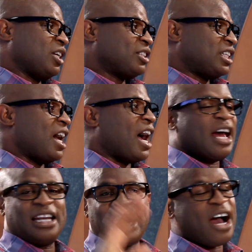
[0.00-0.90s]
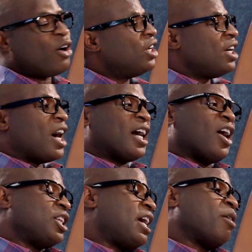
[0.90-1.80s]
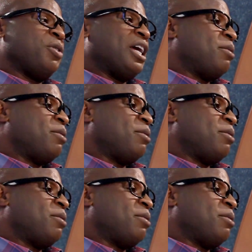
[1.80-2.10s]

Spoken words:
Seriously, now I can't help you